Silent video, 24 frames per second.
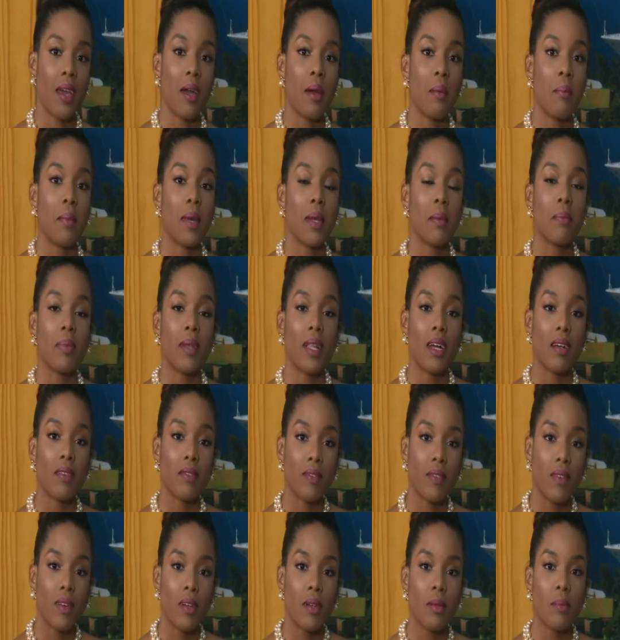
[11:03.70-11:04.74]
My
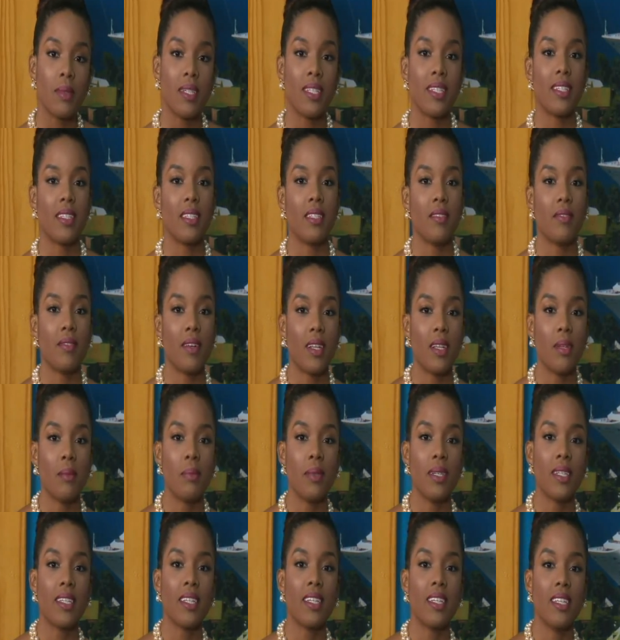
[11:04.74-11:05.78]
platform is
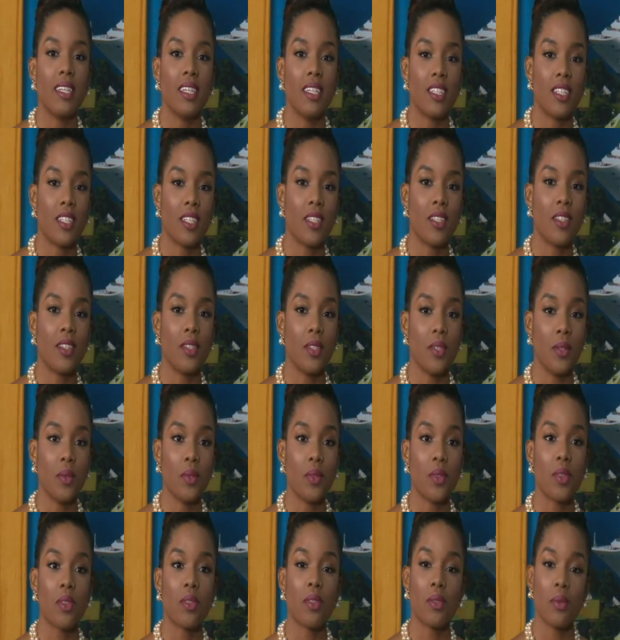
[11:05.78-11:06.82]
developing the nation's
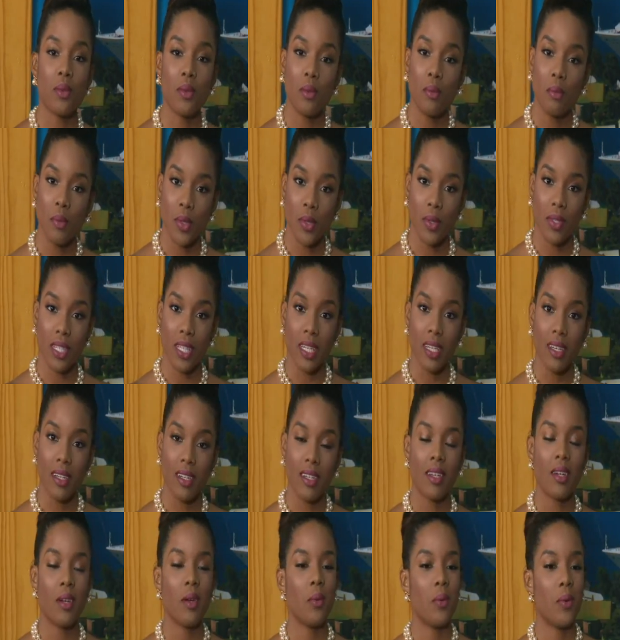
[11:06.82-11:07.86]
youth through music,
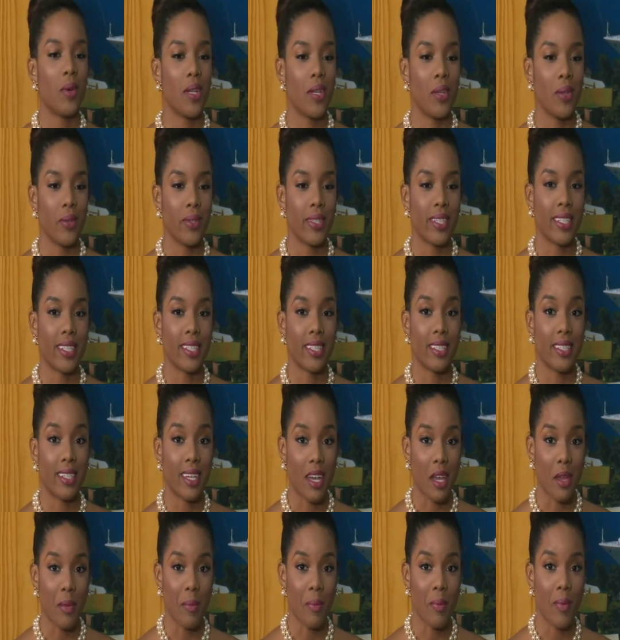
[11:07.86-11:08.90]
one note at a
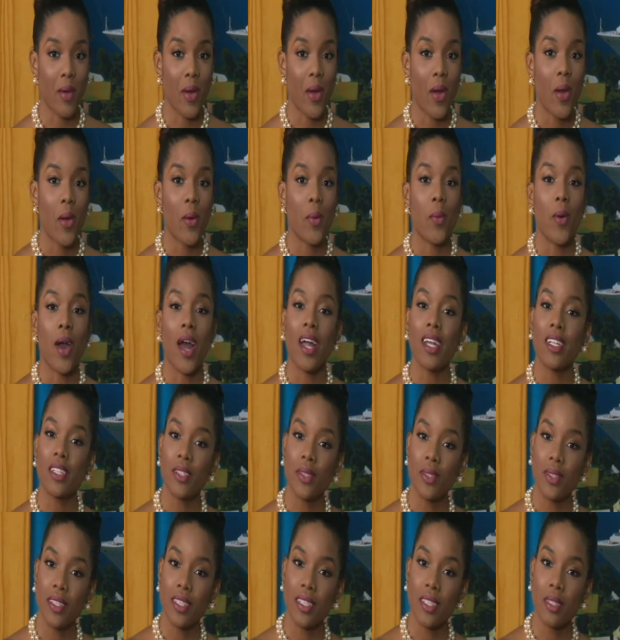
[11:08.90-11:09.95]
time. Why I
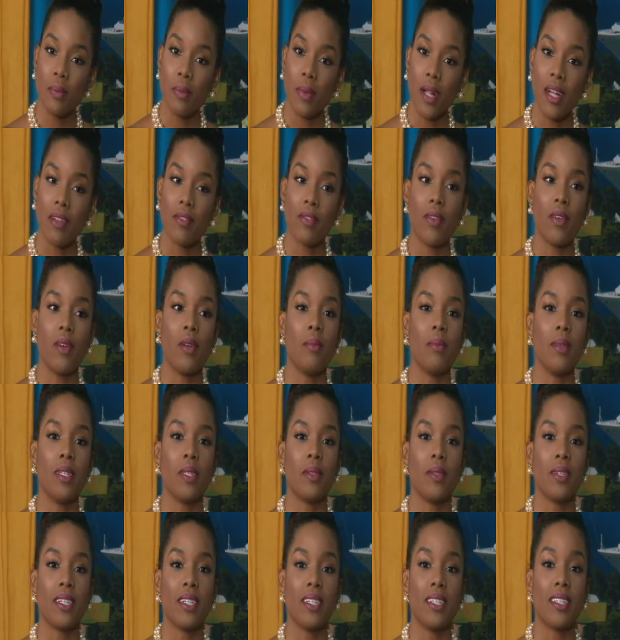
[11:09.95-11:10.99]
chose this platform is
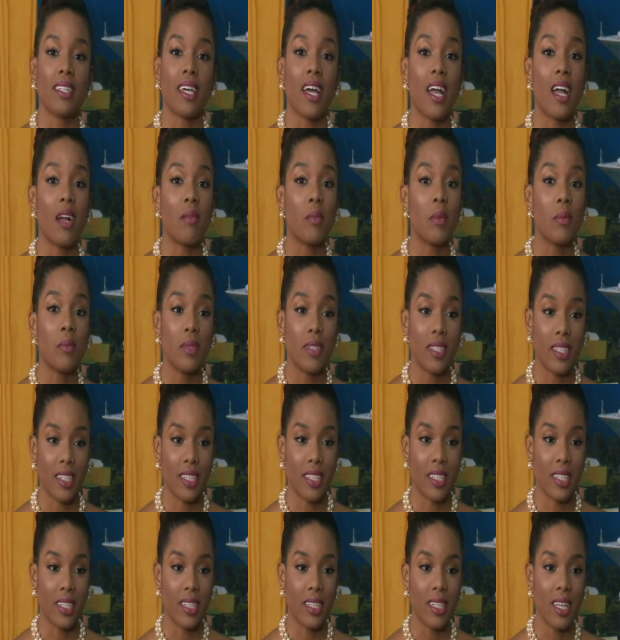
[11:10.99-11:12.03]
because I am a
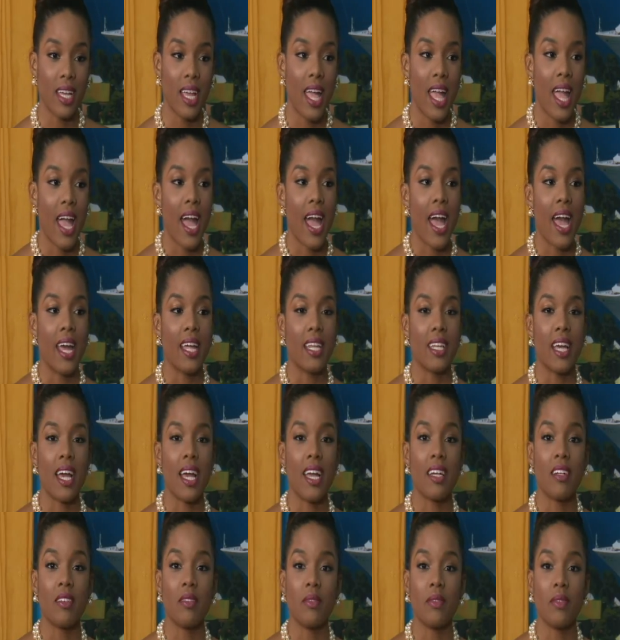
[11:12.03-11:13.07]
musician and I
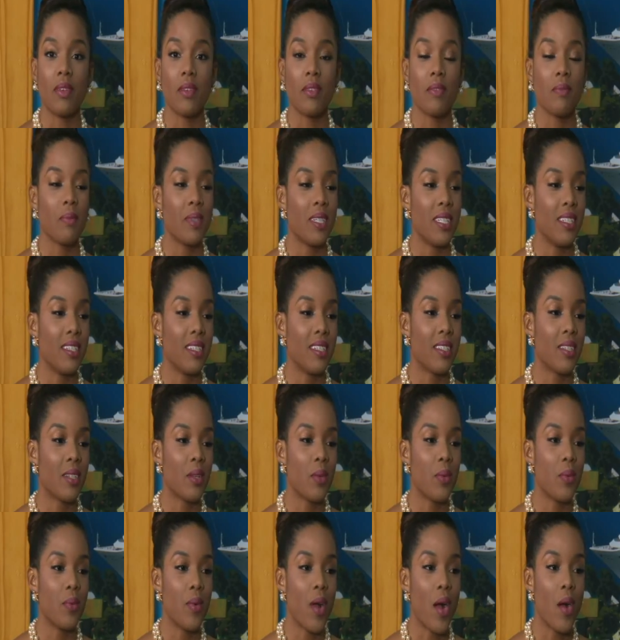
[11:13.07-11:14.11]
have been
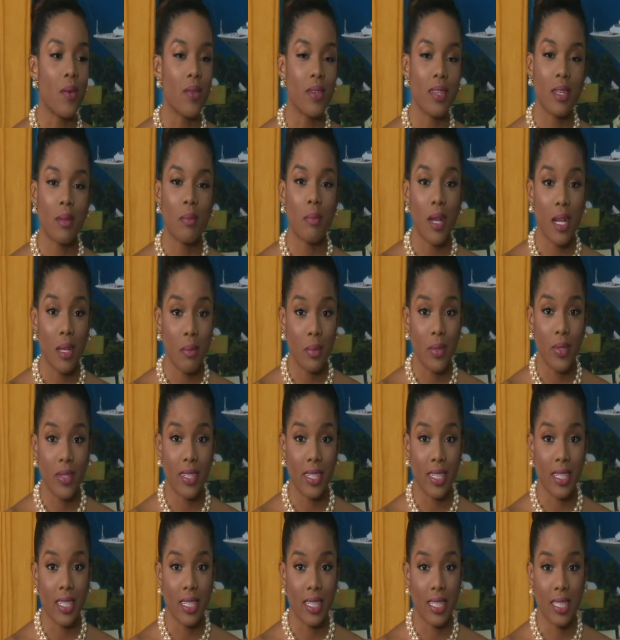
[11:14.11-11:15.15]
surrounded by
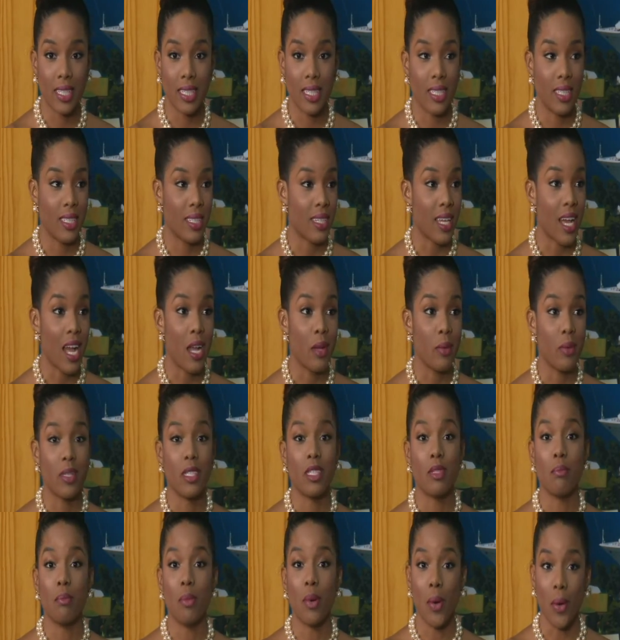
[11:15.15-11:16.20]
music since I
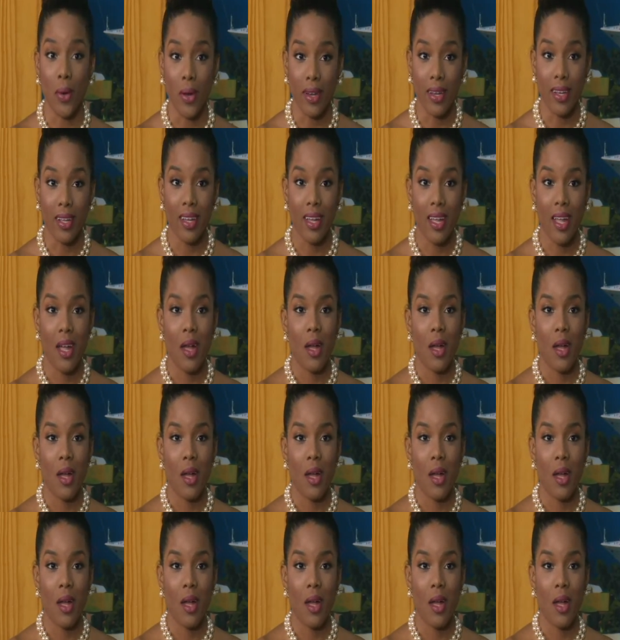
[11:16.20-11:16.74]
was born.